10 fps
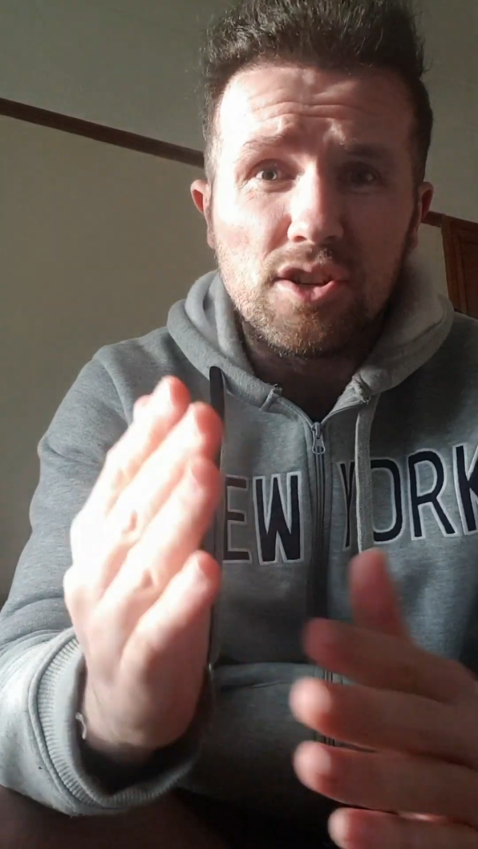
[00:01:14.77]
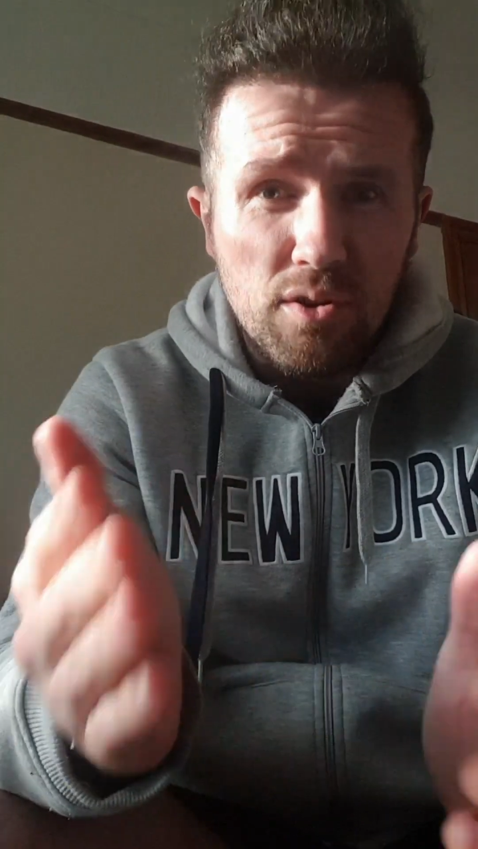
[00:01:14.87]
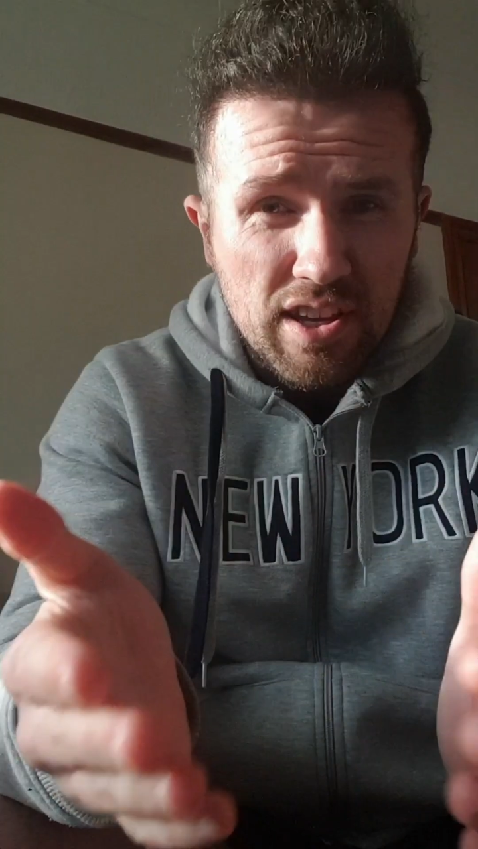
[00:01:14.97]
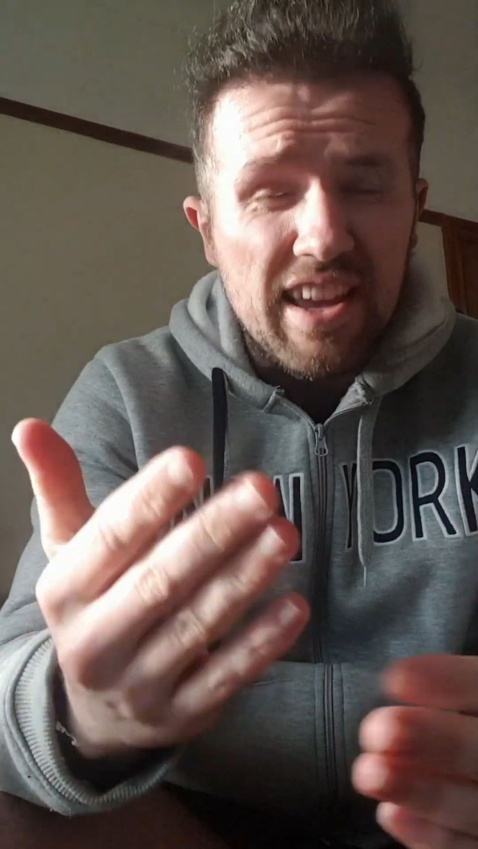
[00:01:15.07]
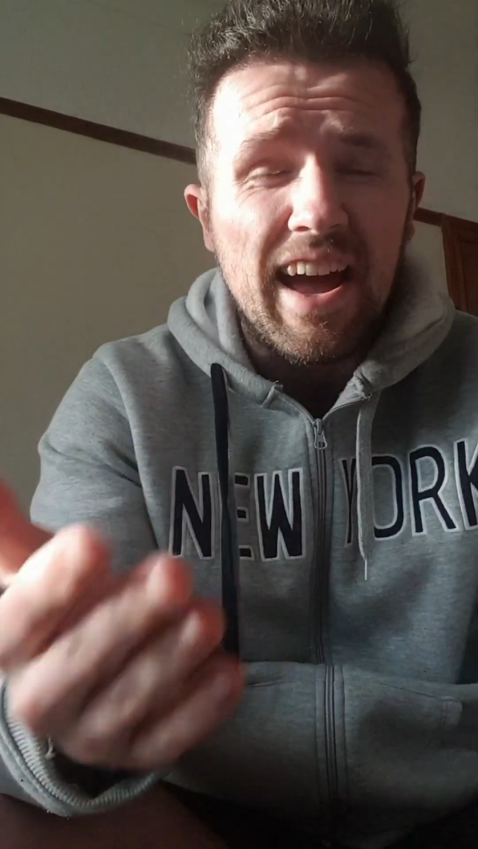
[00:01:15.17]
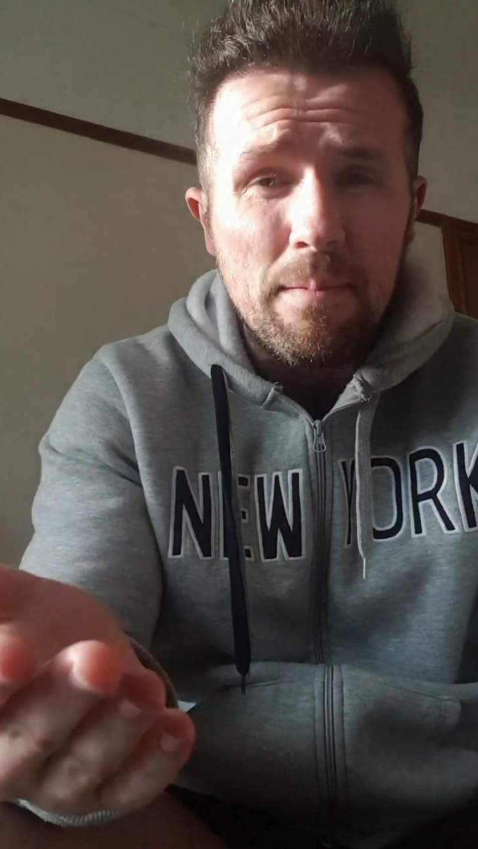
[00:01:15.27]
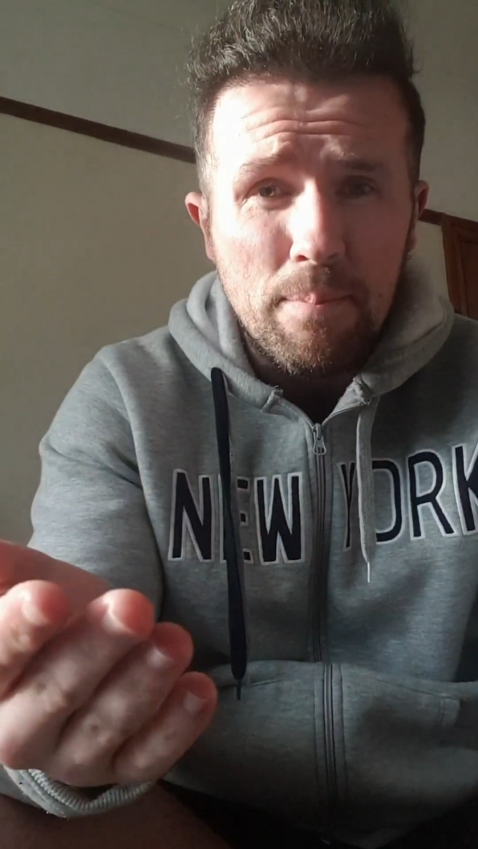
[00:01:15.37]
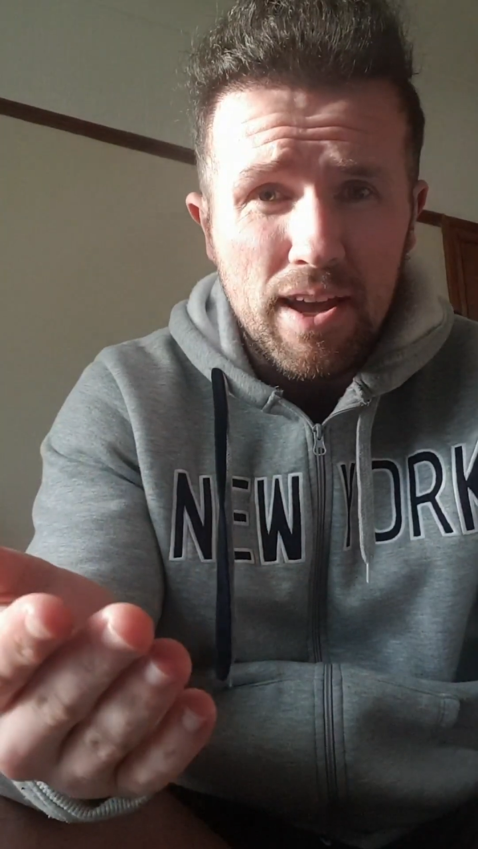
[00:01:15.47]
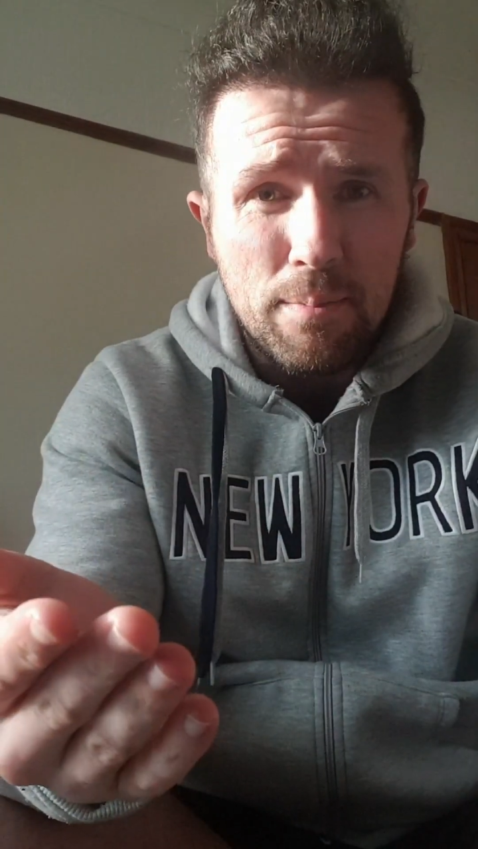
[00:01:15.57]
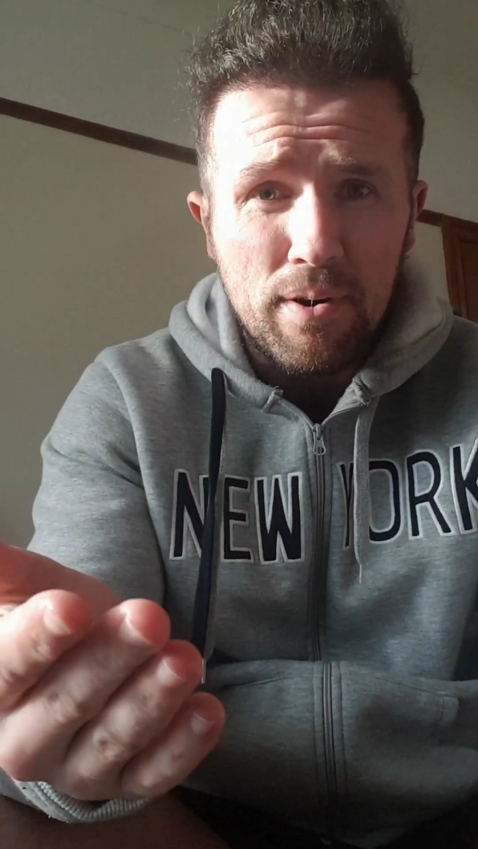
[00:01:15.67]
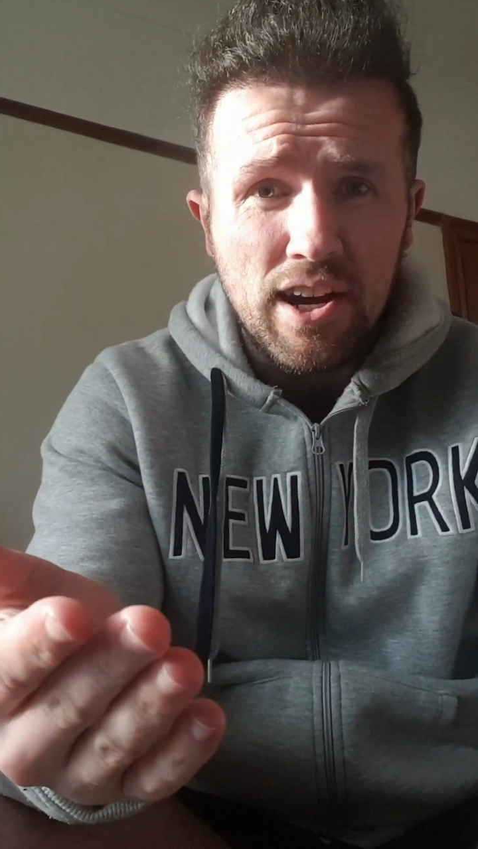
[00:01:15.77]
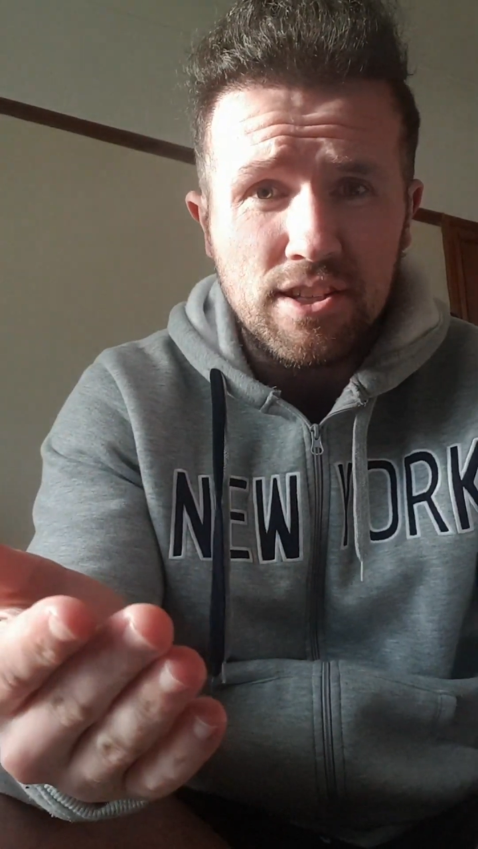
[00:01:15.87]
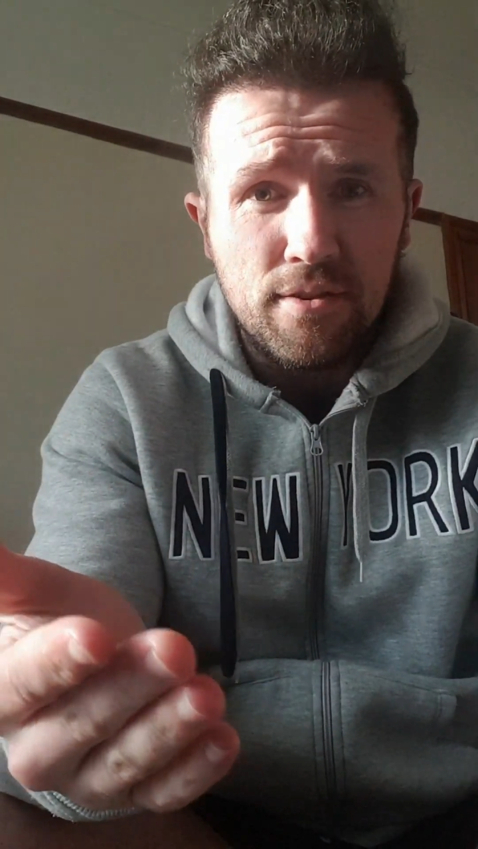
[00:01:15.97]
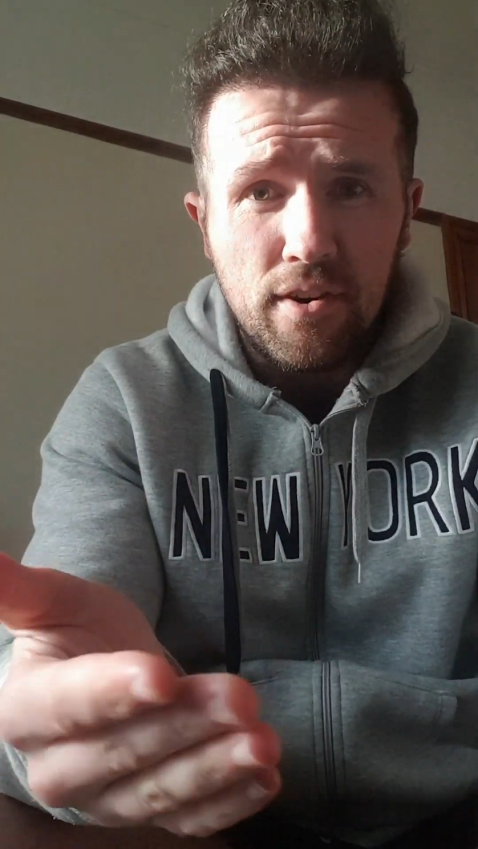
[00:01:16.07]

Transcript: you can pay a price for